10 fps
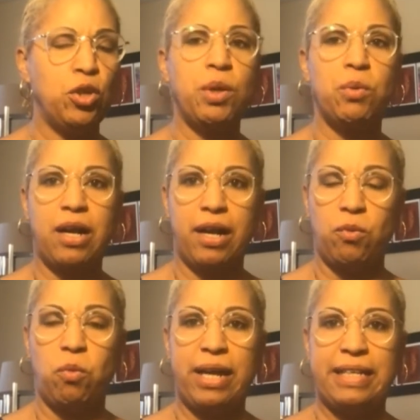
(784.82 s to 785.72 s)
we were kind of
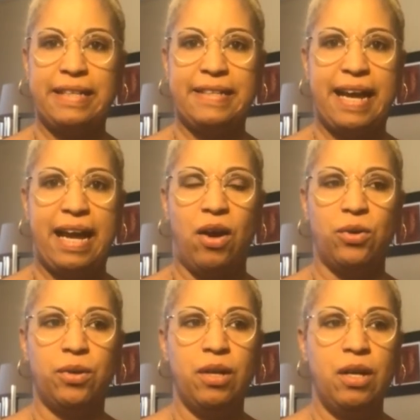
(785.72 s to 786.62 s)
winding
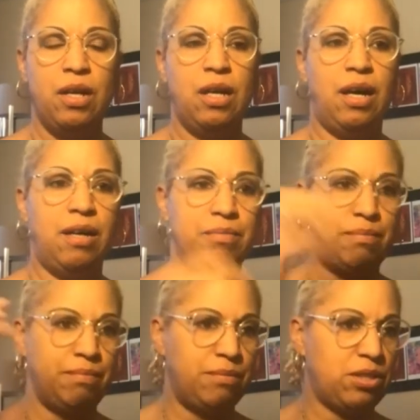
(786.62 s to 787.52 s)
down
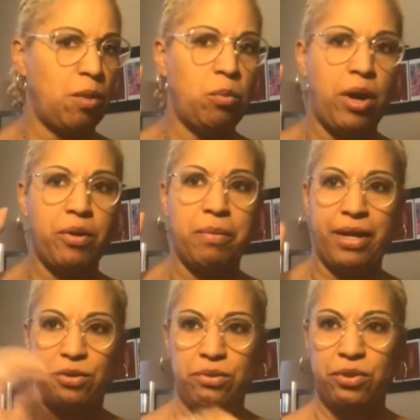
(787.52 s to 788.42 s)
somewhere in my
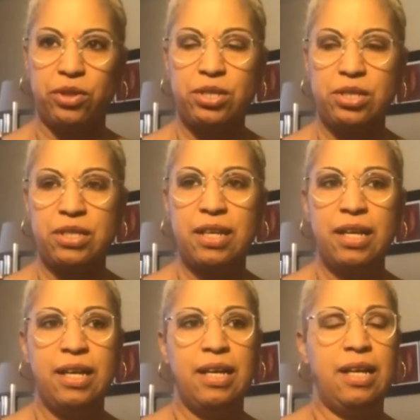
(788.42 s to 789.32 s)
universe.
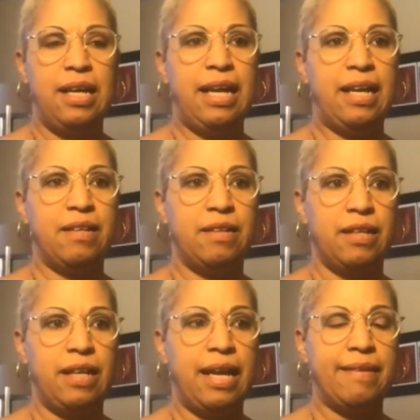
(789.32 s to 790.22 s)
And
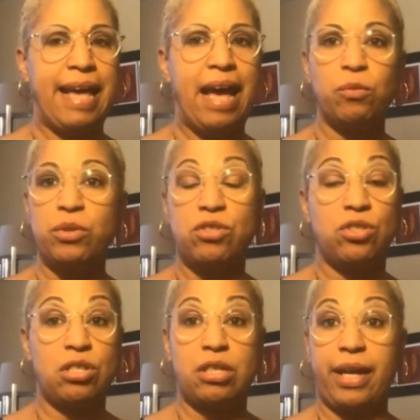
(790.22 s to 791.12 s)
that was
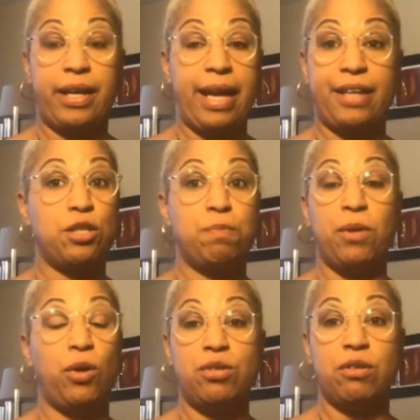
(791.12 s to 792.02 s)
just like
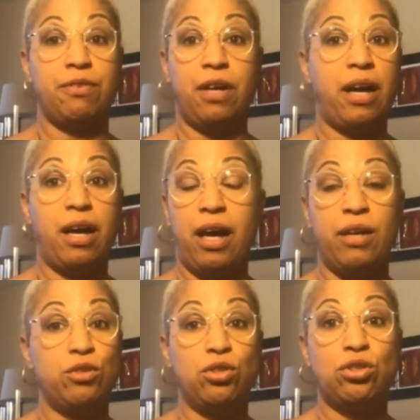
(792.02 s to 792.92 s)
explosive. I
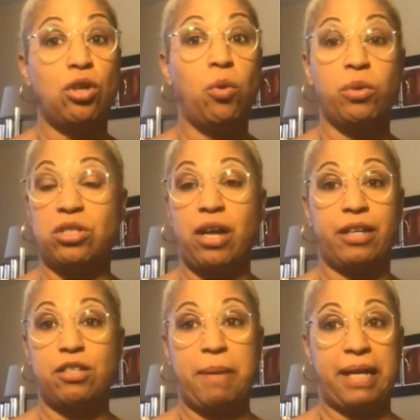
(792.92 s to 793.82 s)
so was not
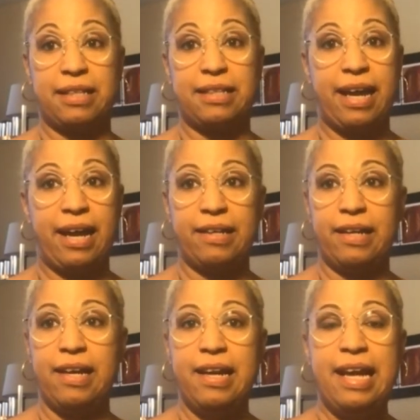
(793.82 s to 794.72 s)
expecting that.
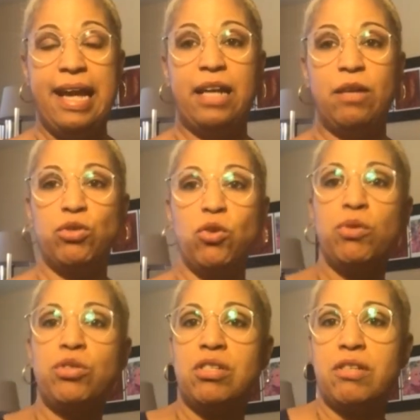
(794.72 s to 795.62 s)
And it was
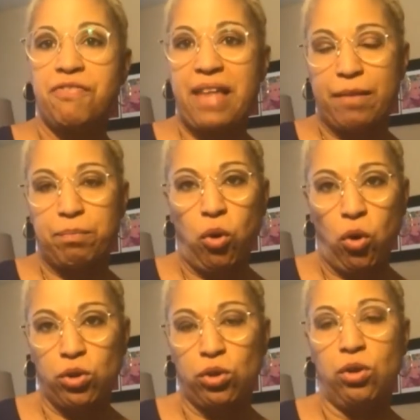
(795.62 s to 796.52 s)
almost as if that
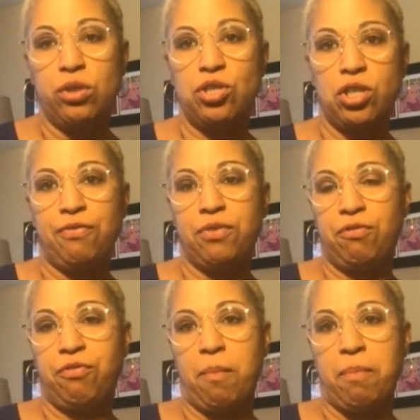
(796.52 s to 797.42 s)
portal shifted
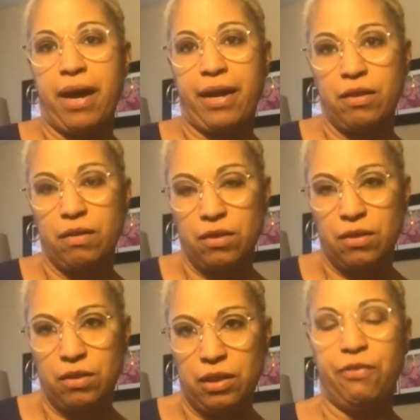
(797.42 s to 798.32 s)
from my
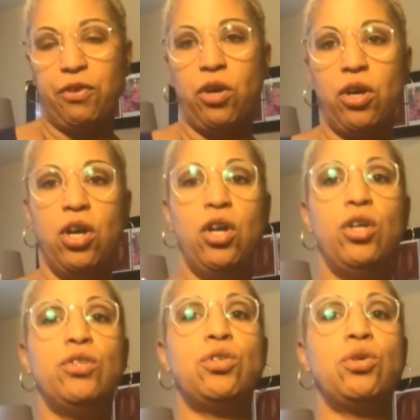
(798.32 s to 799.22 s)
liver
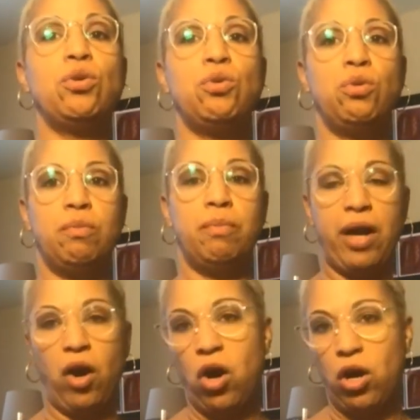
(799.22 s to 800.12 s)
to my
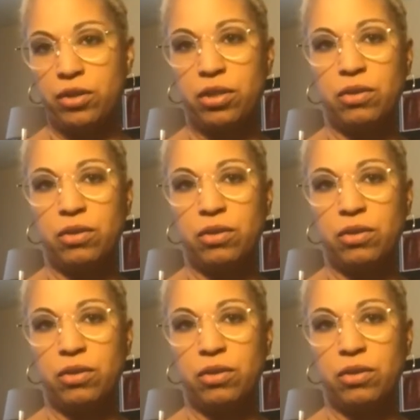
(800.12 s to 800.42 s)
heart,